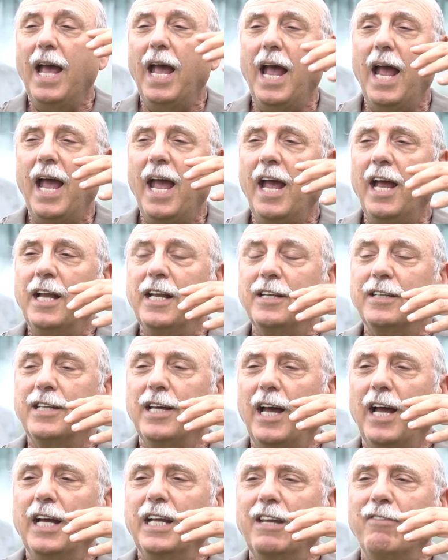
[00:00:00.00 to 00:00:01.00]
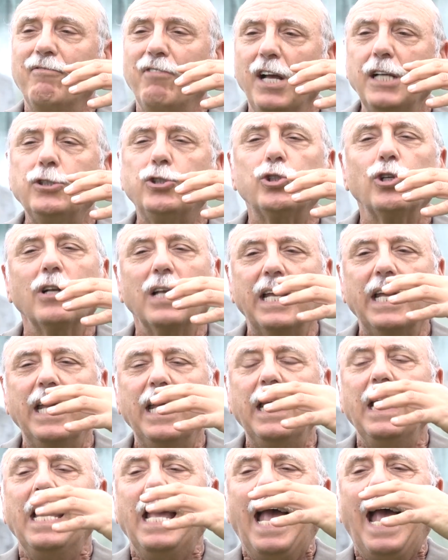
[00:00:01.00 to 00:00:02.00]
and
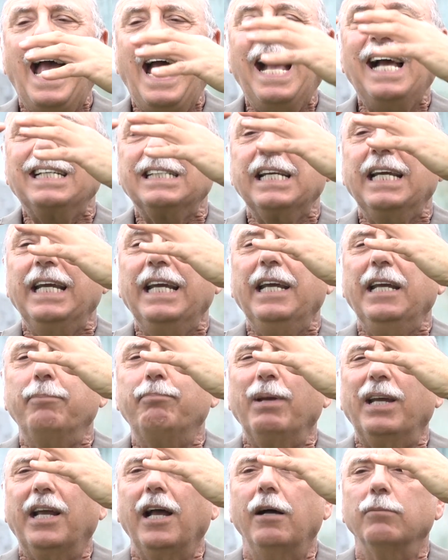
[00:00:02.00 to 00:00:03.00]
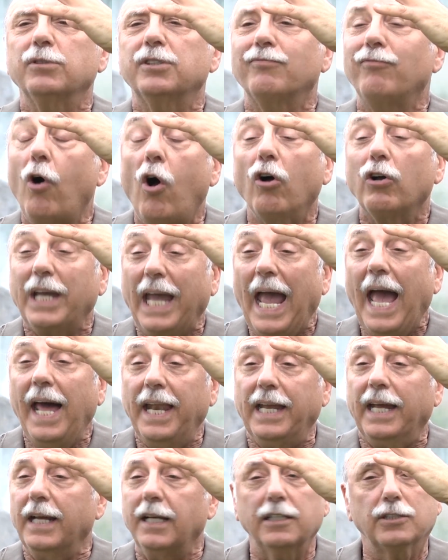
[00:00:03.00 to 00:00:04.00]
eventually as it becomes
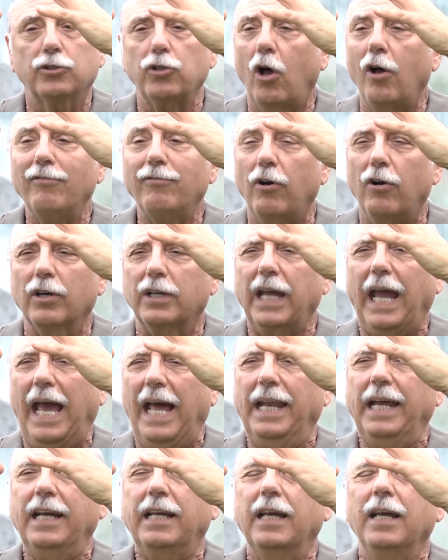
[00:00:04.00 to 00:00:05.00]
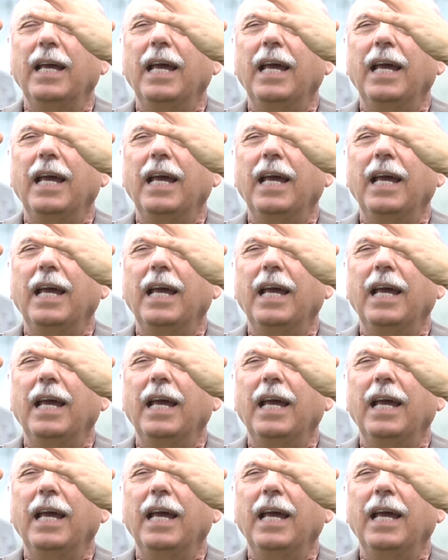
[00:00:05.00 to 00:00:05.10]
volcanic, it's all volcanic,